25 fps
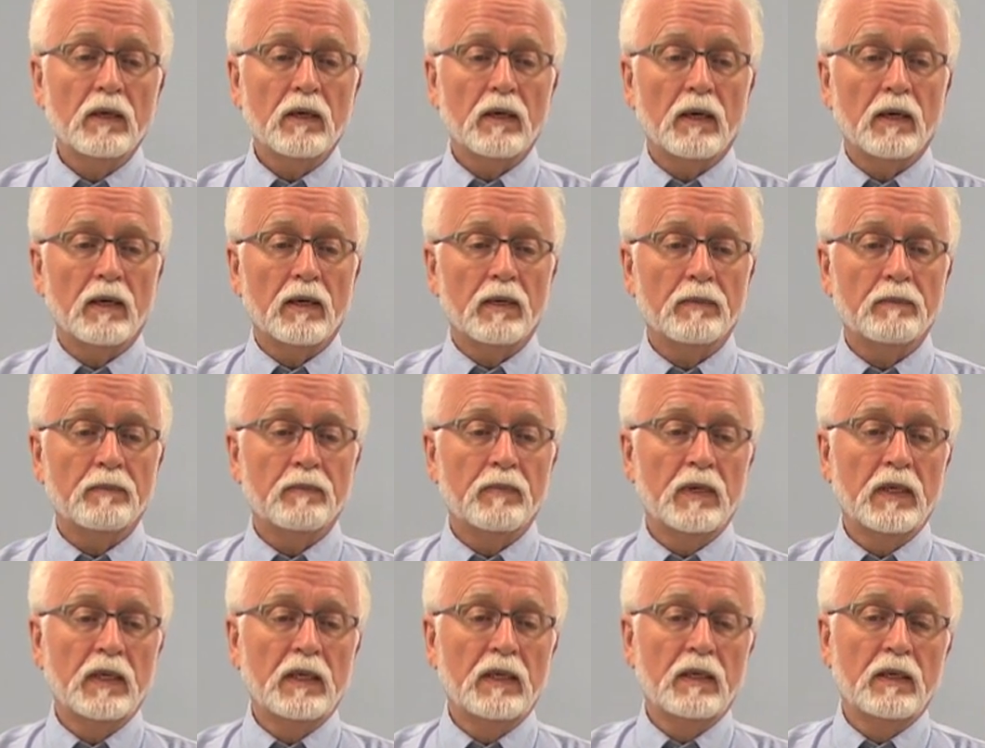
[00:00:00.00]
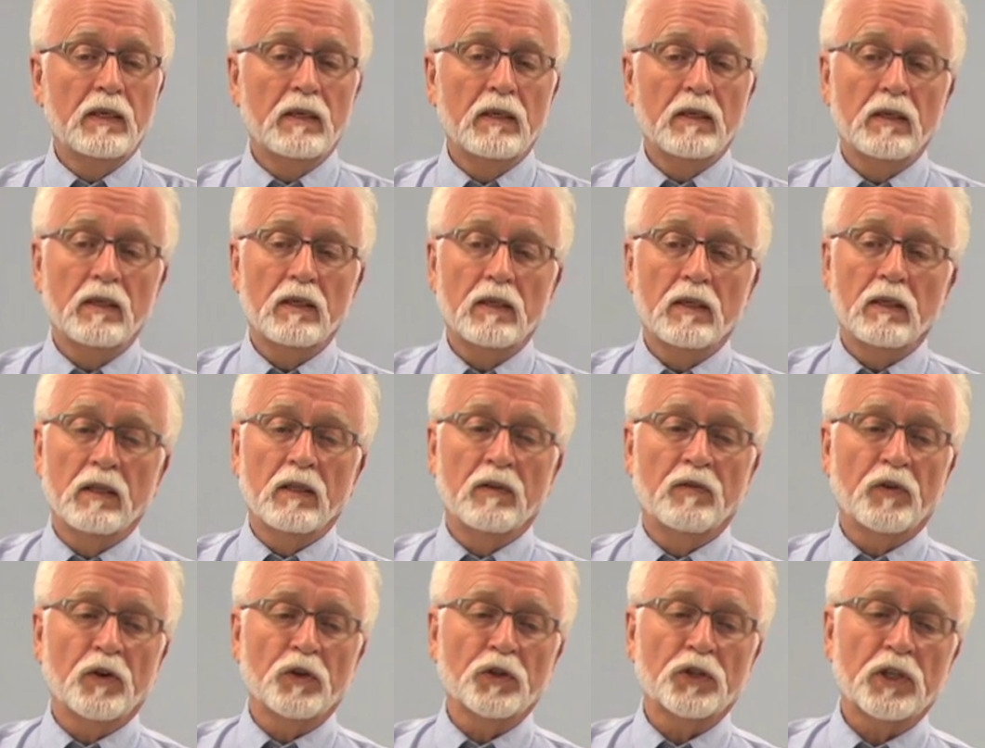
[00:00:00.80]
Um,
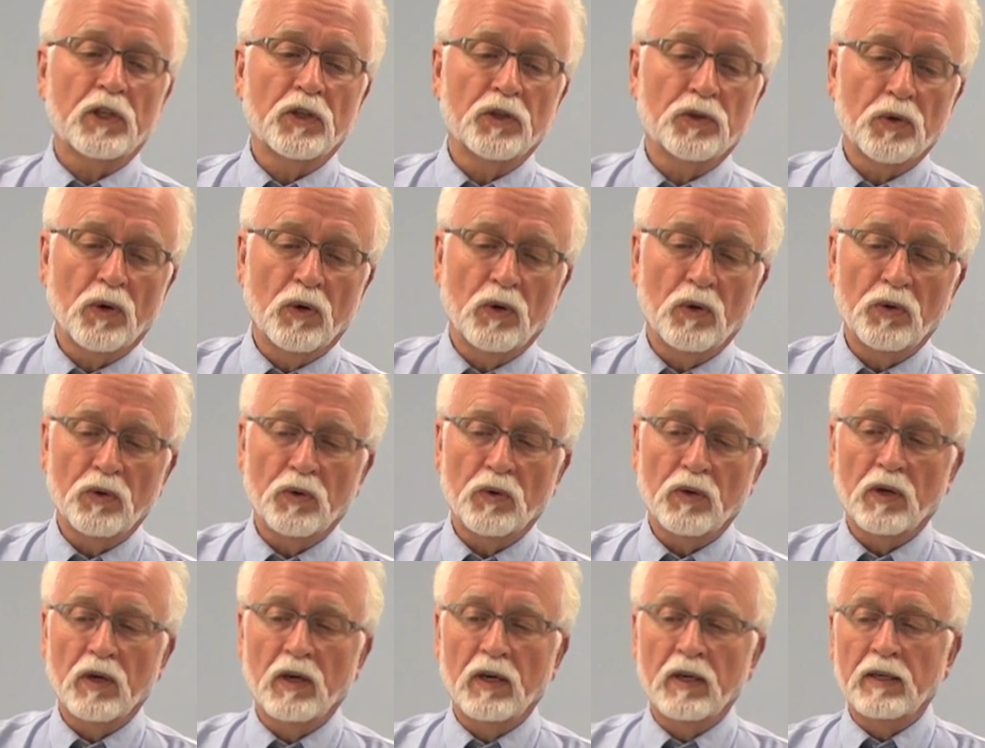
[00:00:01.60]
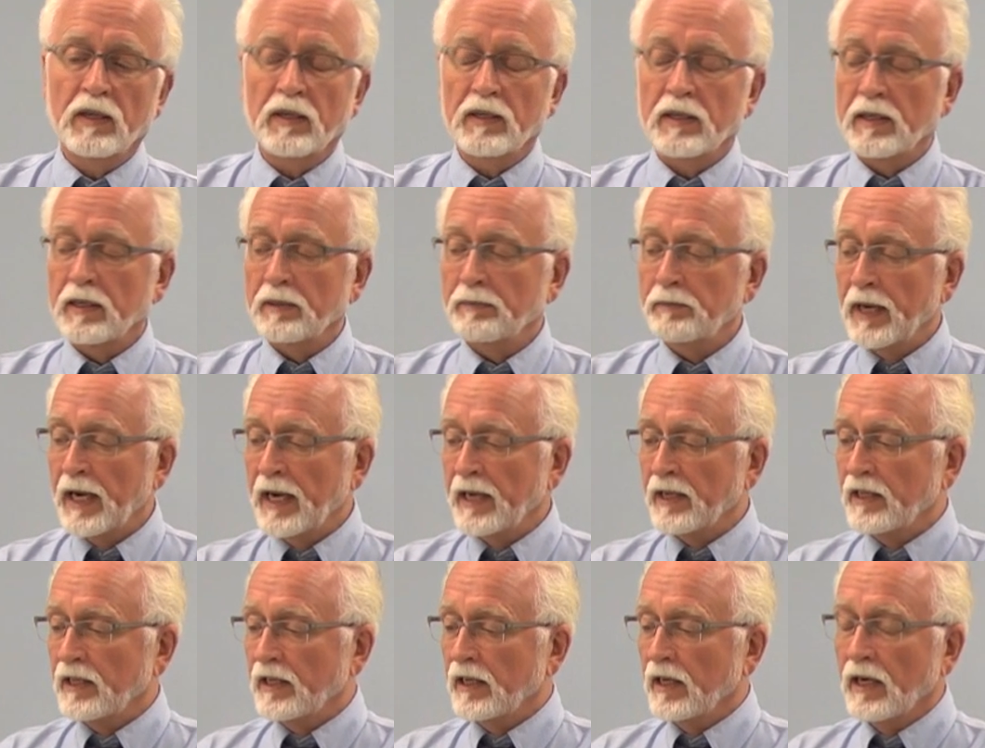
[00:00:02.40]
the first control on the
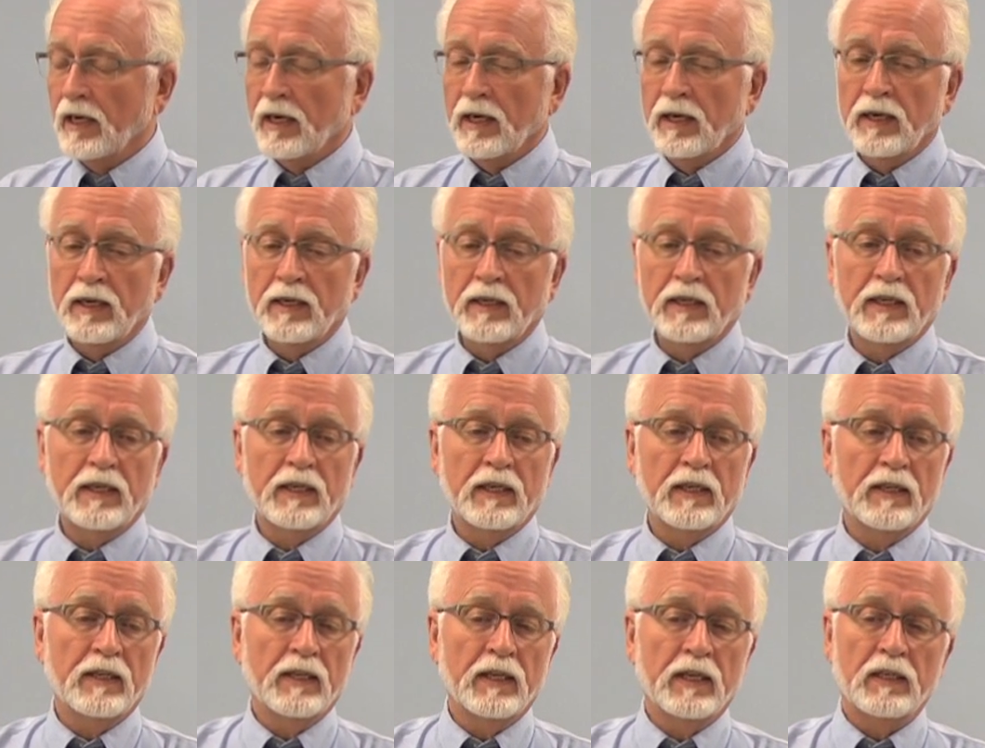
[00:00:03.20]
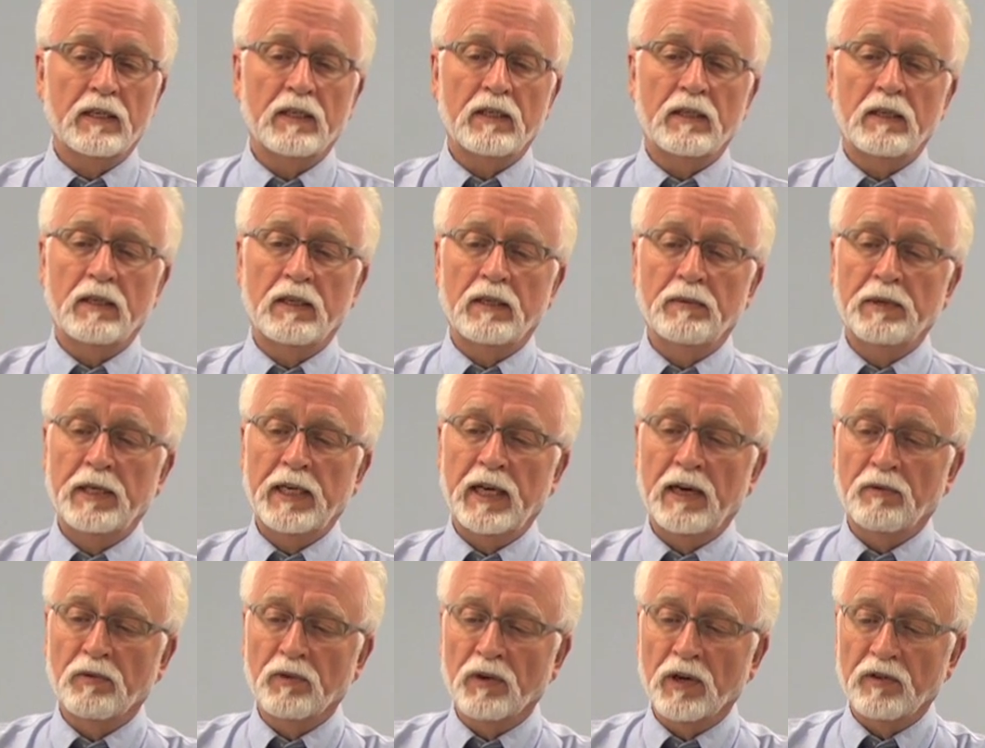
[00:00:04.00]
Pantheon is, eh, that to
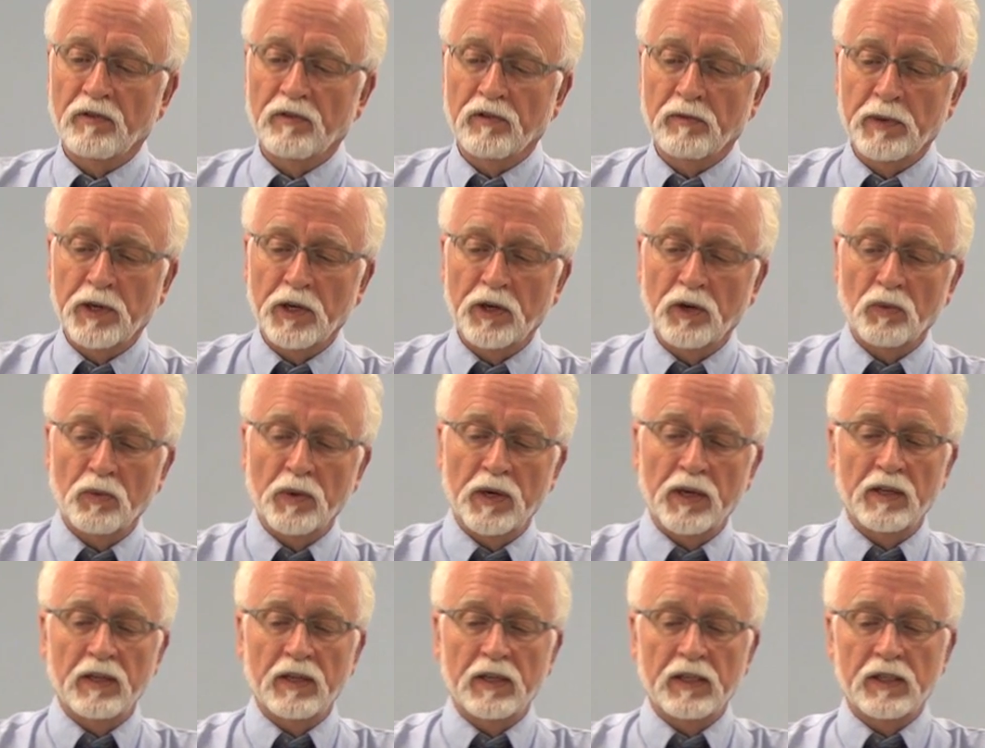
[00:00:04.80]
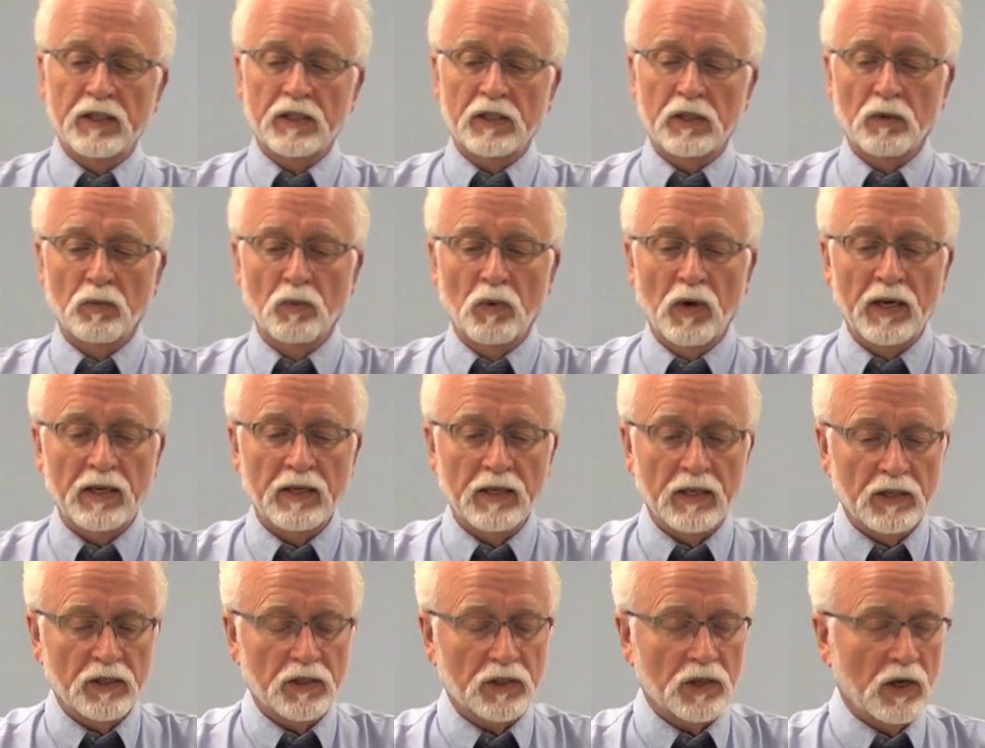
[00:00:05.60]
get really familiar with is the
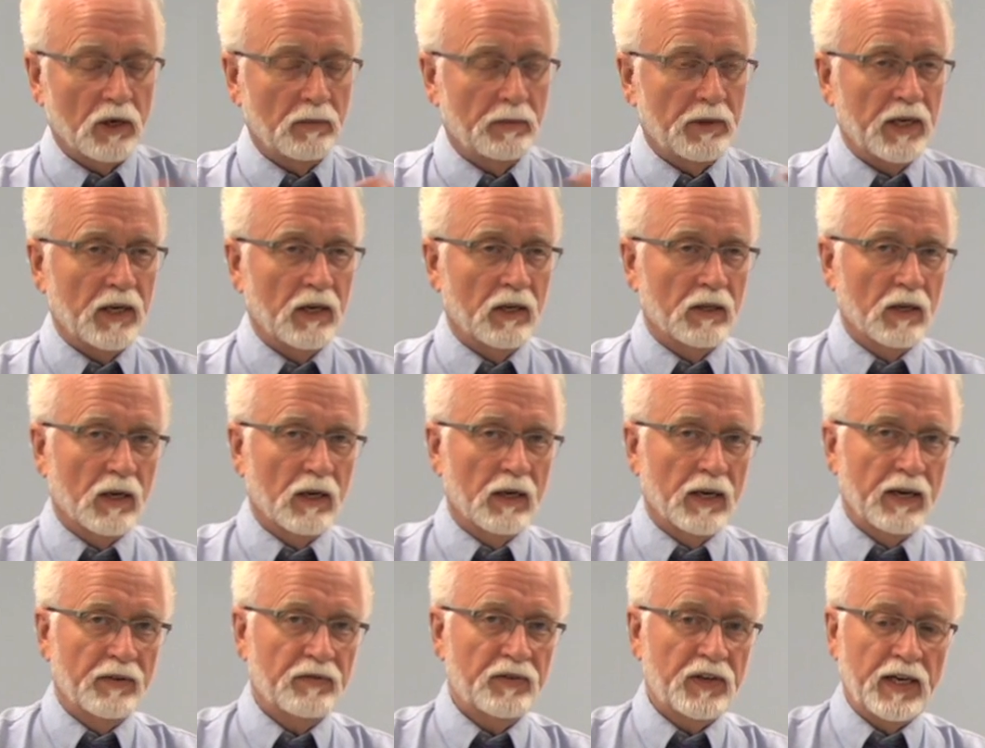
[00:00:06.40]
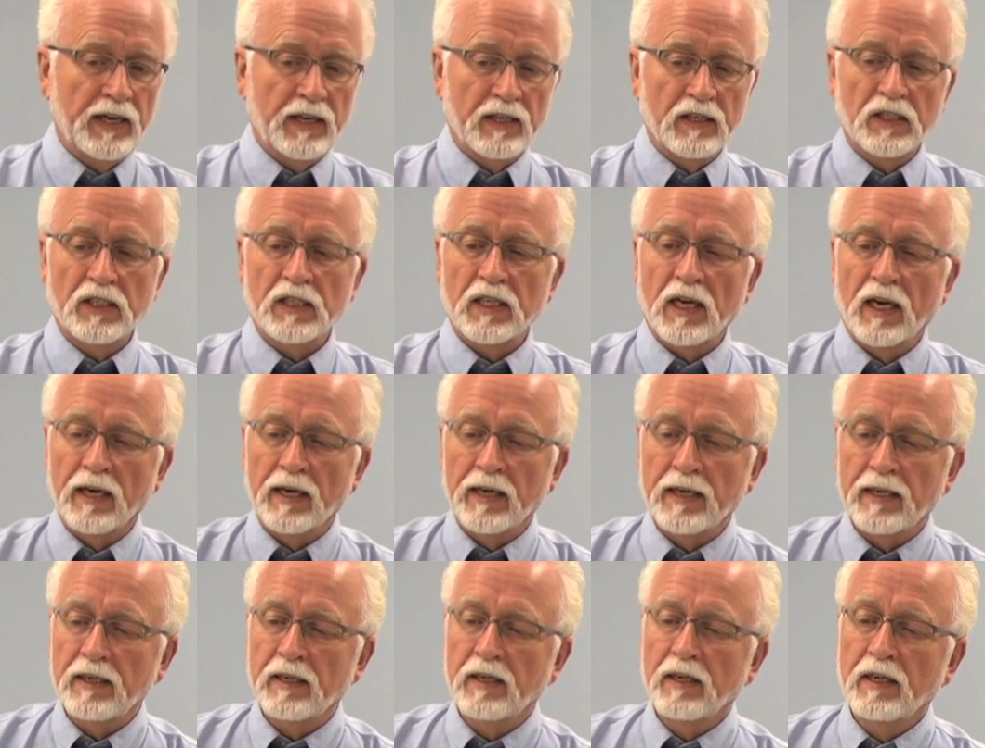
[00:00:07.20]
one that's going to be on the left-hand
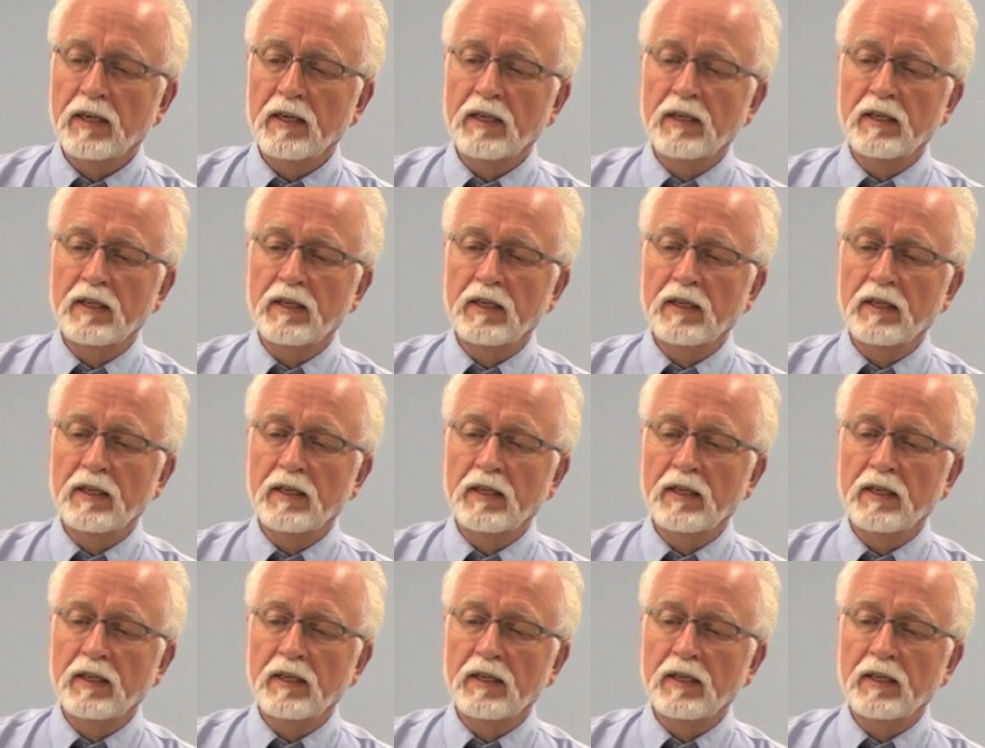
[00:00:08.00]
side,